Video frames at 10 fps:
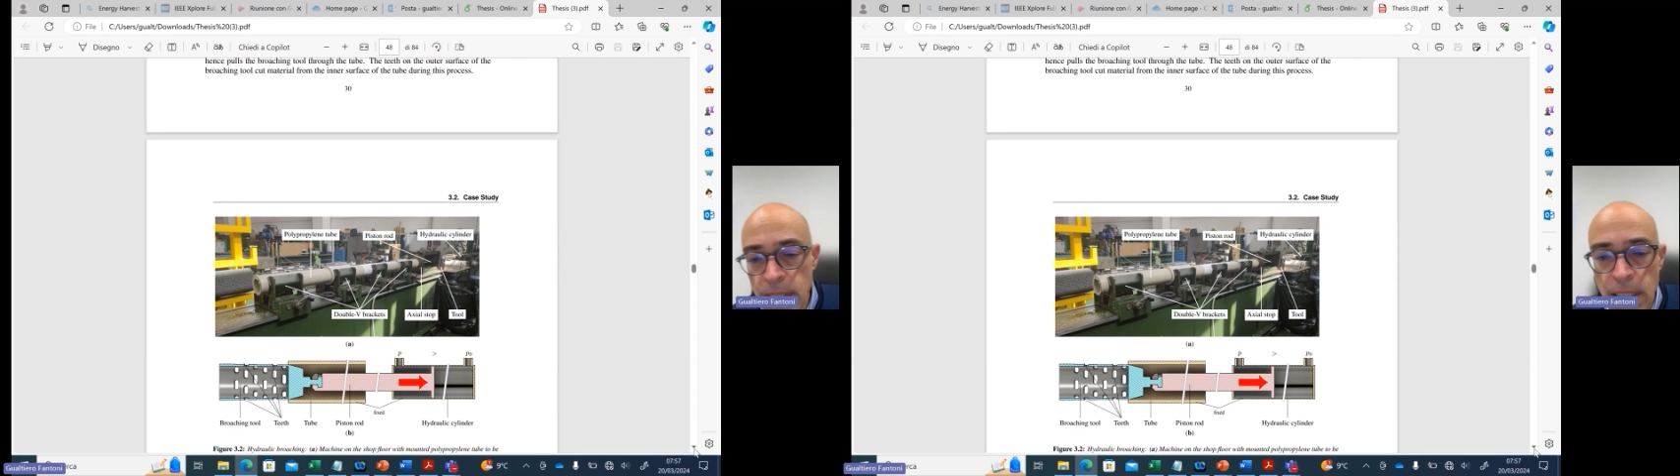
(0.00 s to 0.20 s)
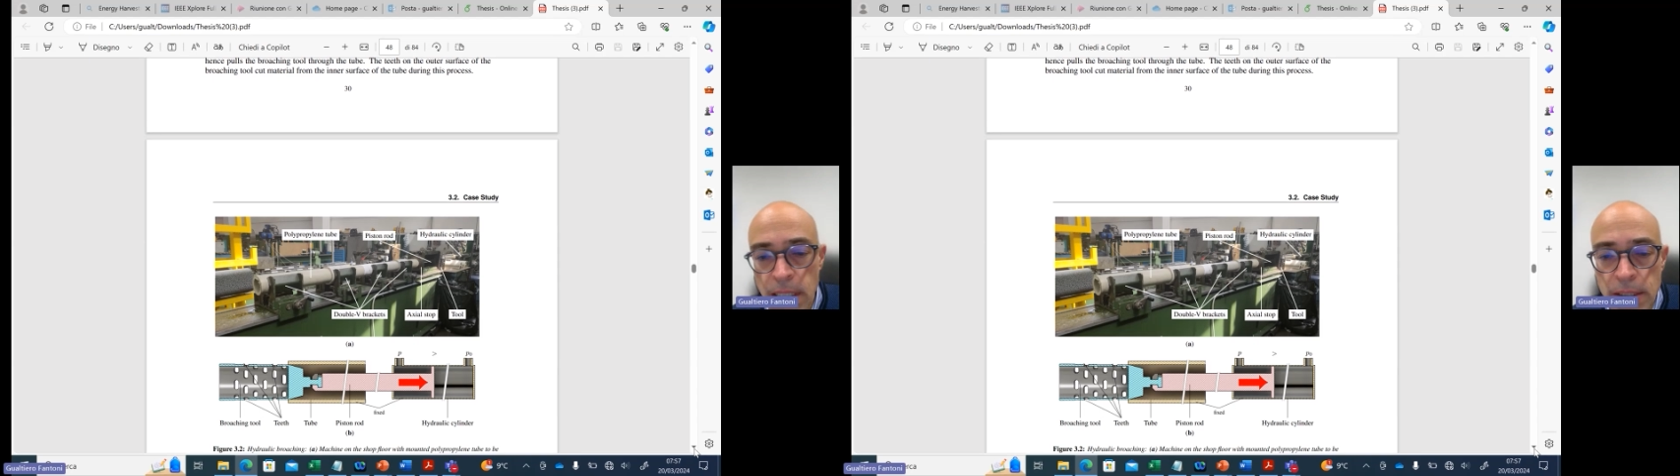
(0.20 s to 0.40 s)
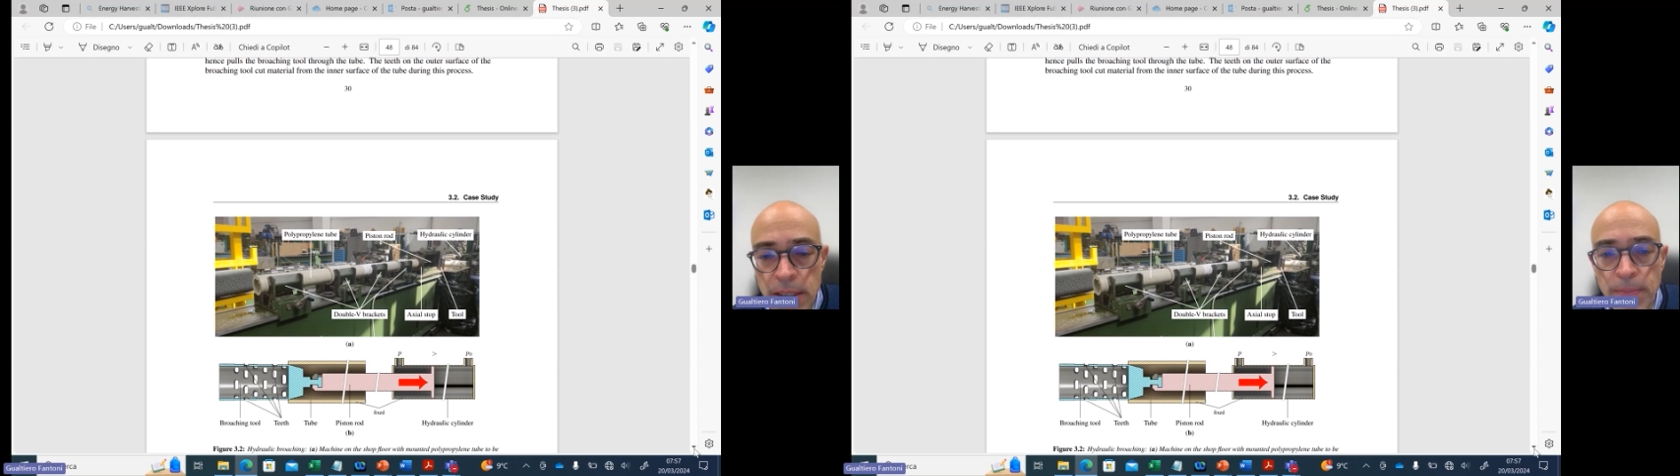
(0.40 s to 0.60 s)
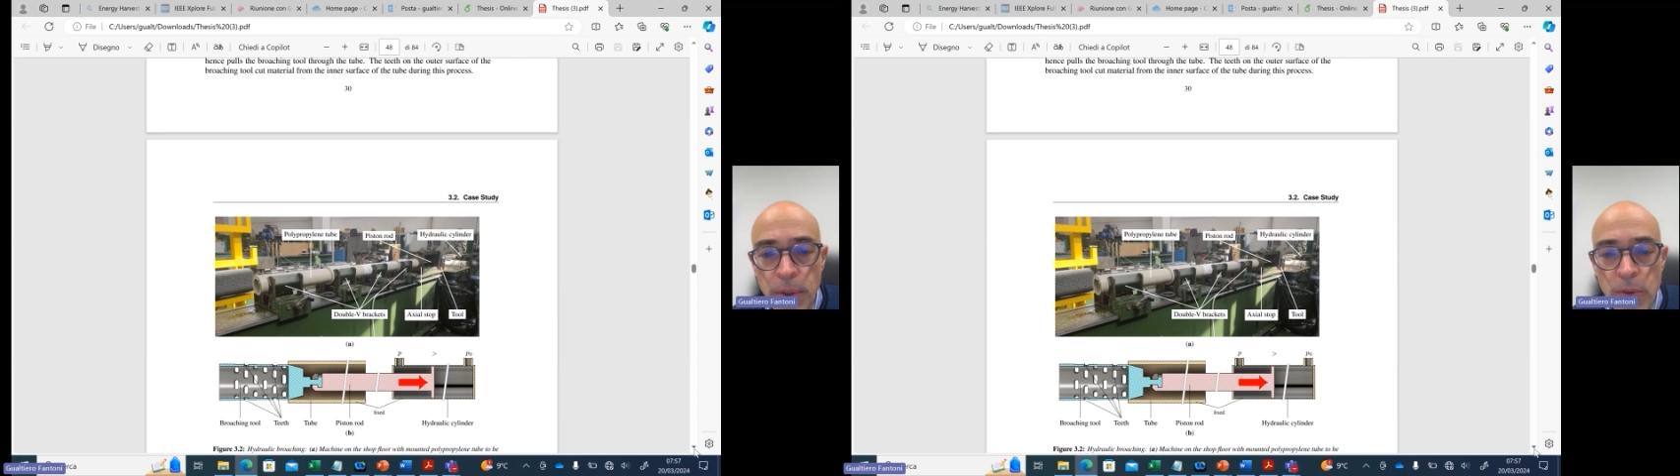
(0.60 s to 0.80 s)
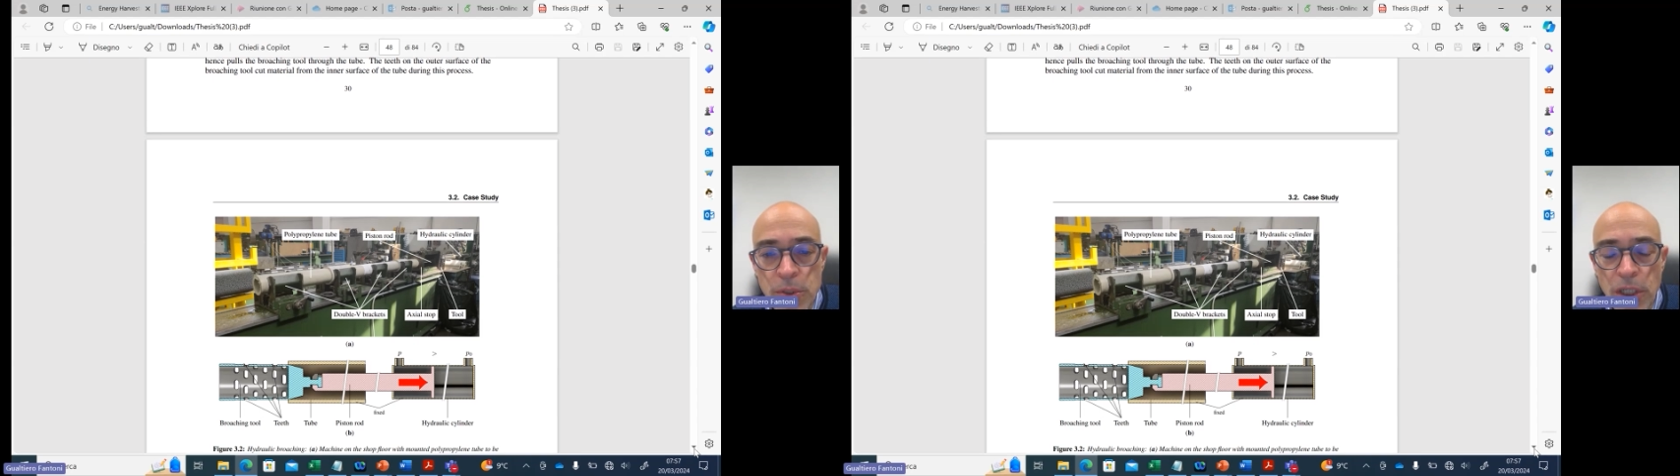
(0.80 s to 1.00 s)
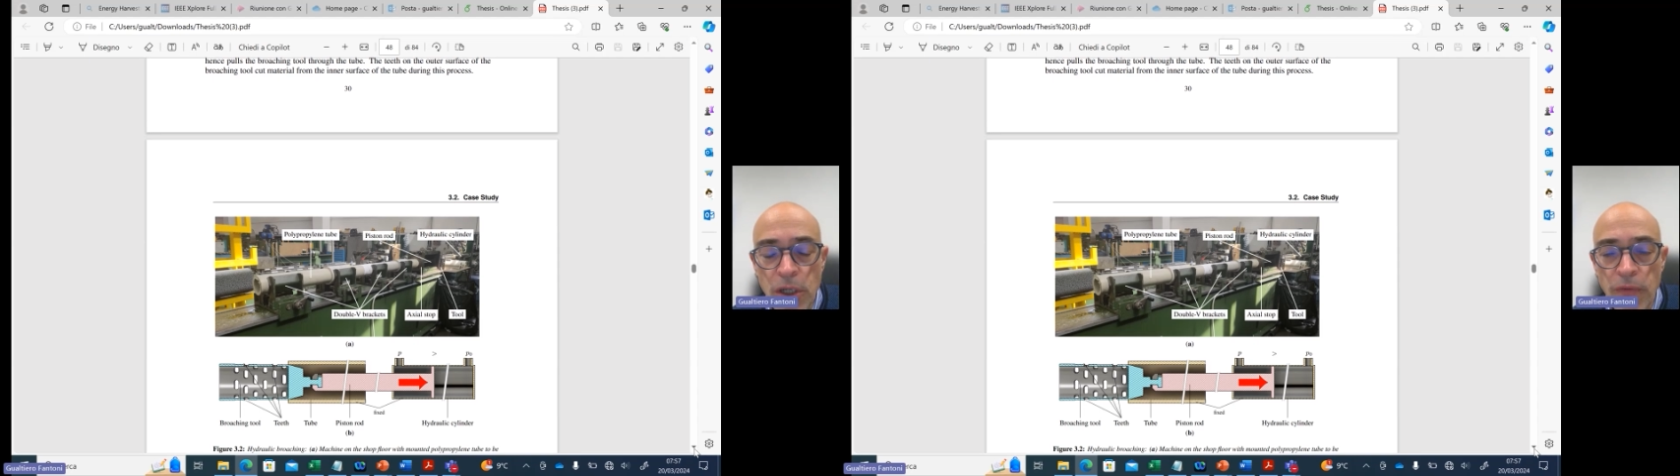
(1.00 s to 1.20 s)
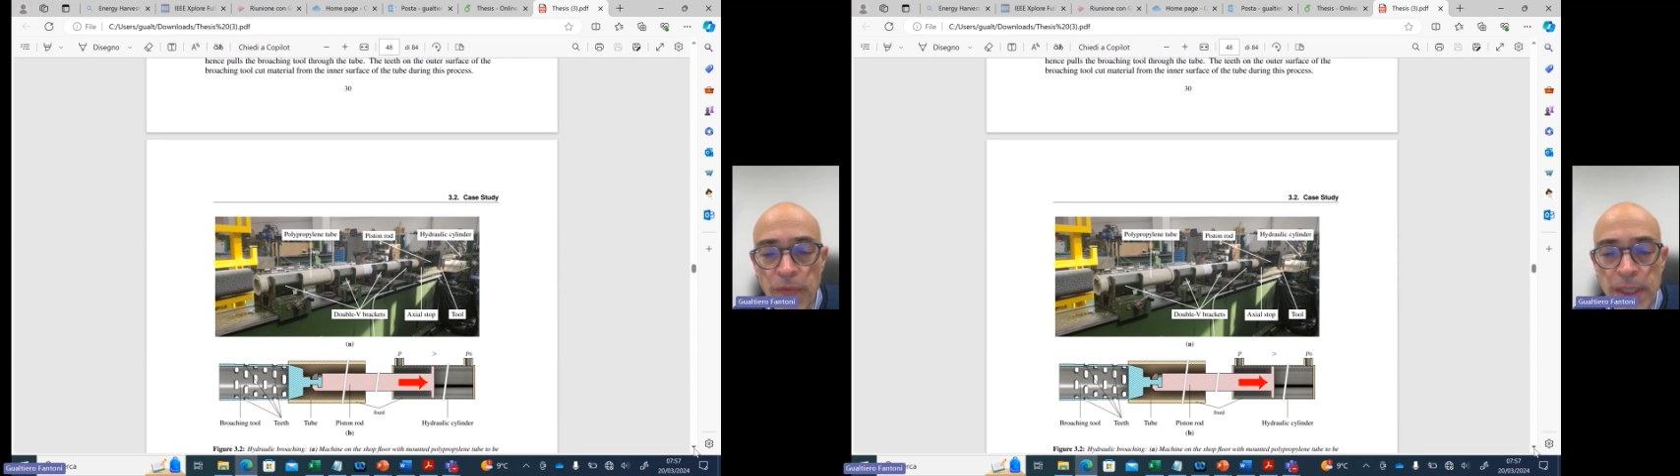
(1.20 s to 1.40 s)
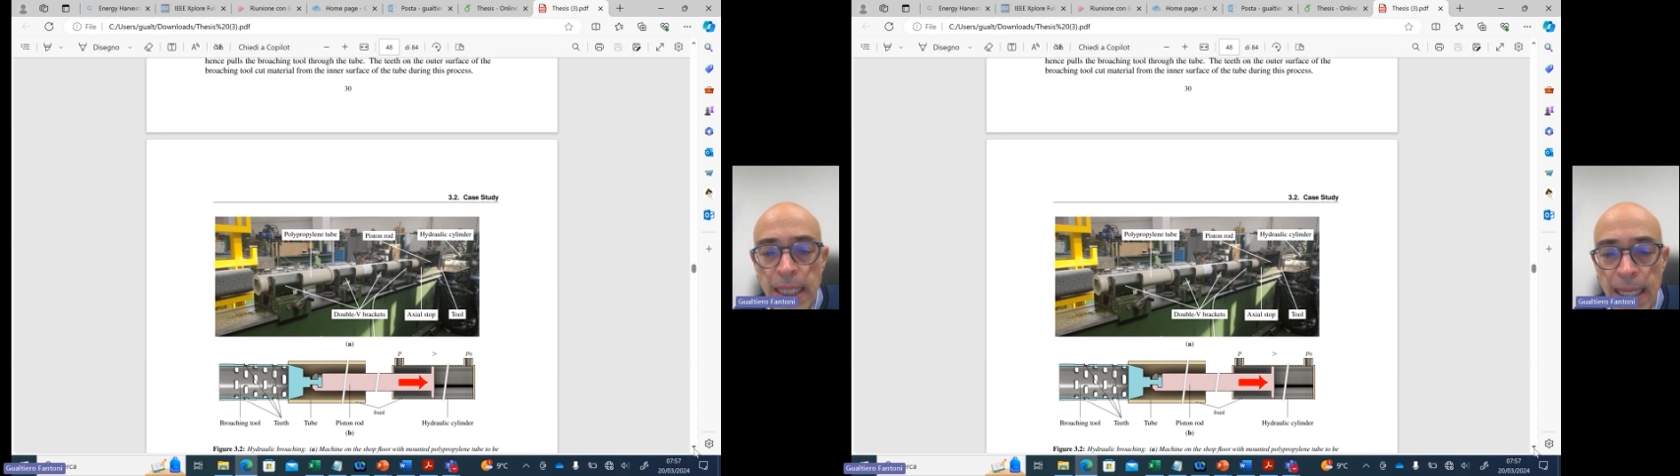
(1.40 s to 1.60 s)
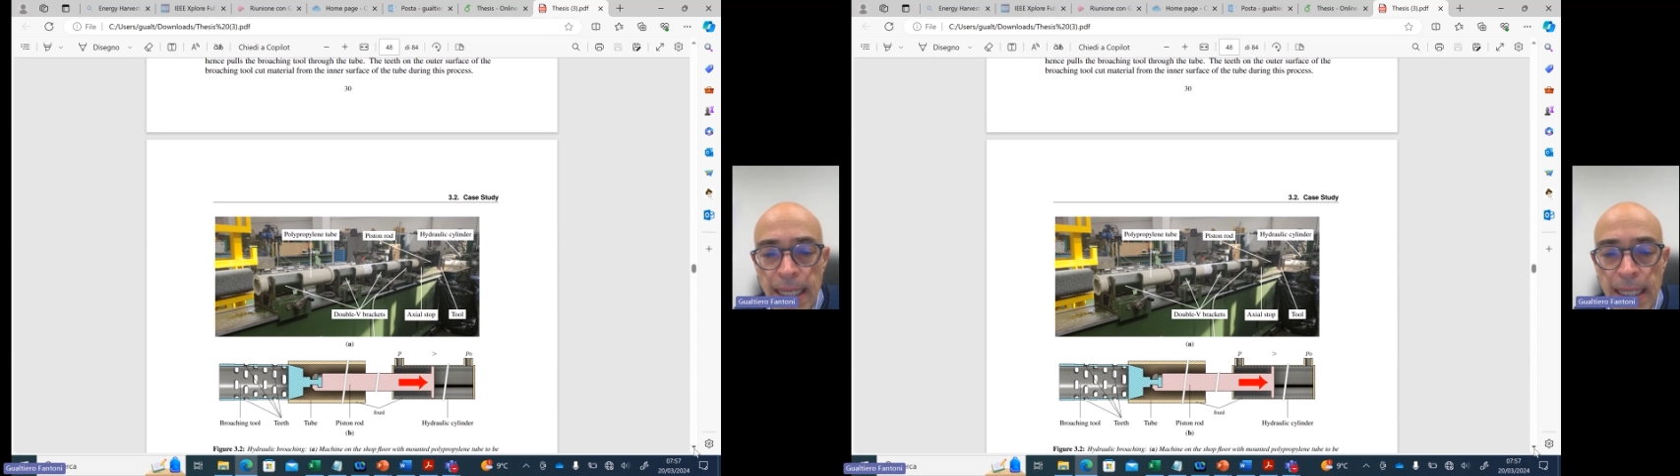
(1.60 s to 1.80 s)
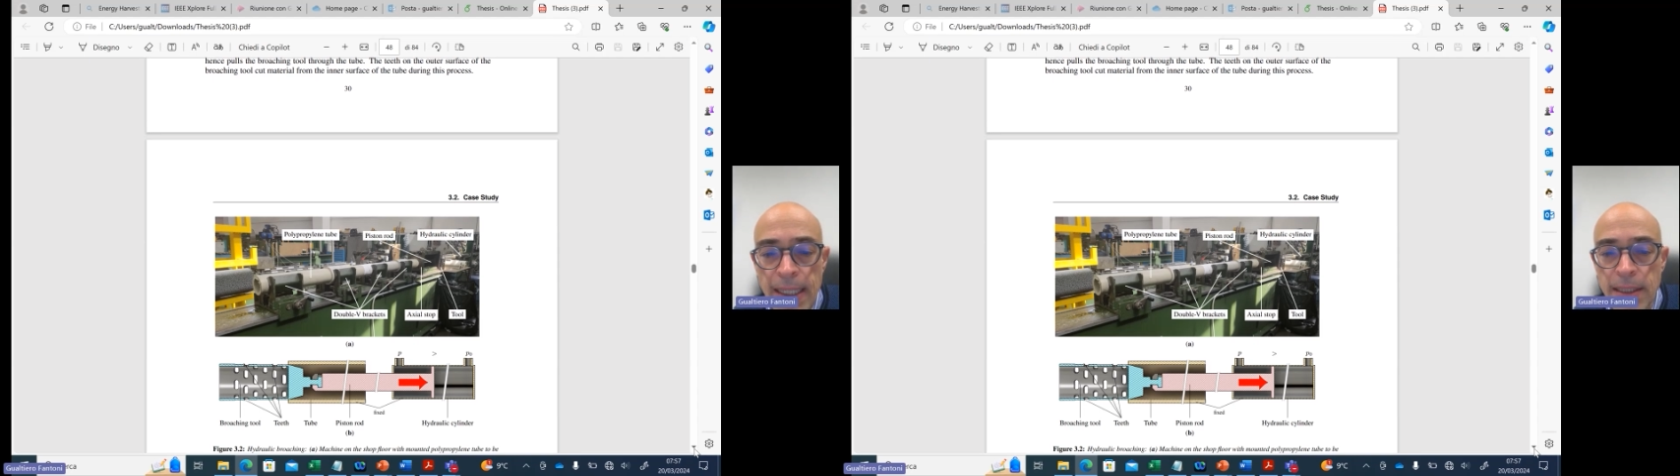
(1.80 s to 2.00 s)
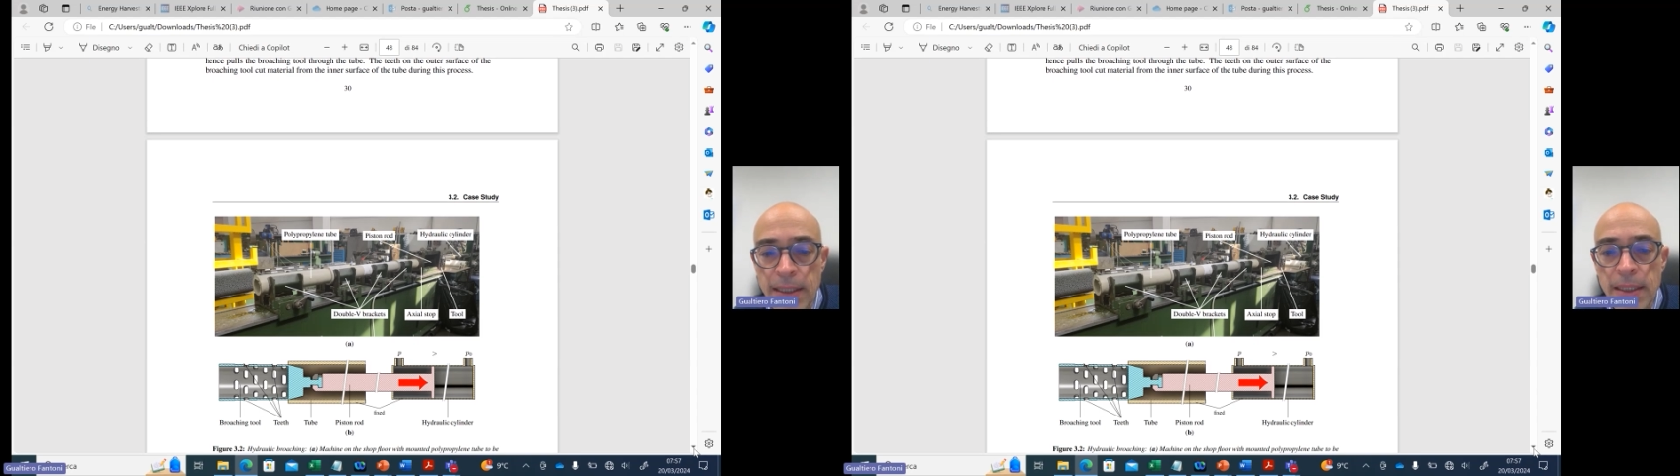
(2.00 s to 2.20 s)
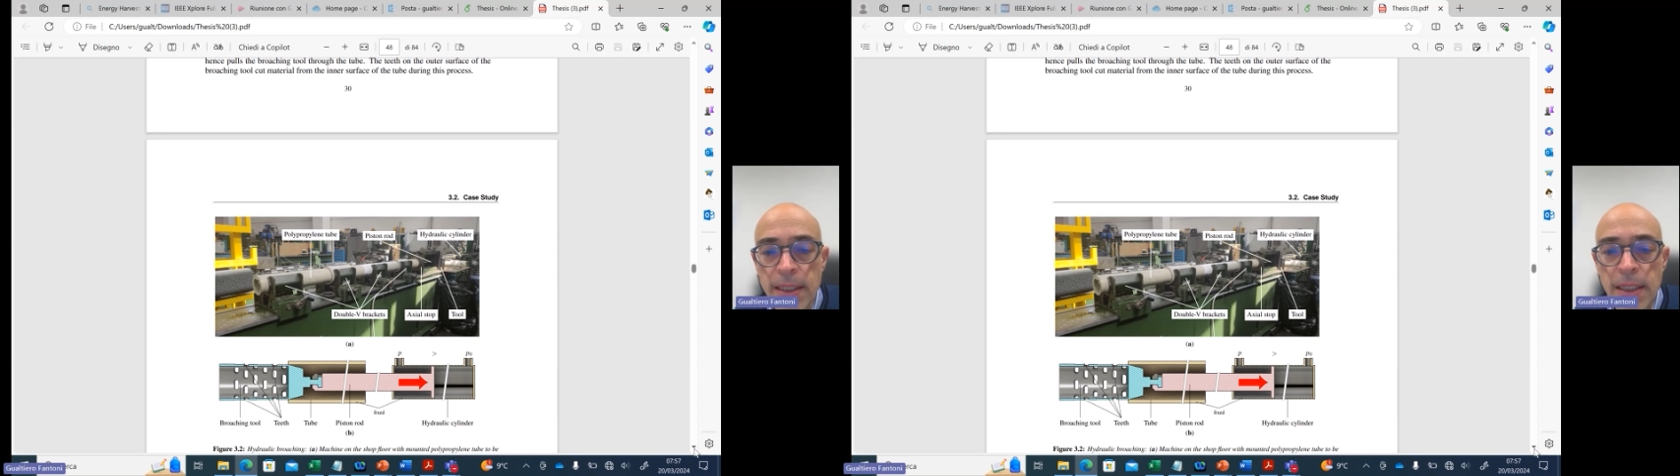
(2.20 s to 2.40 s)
the broaching of the inner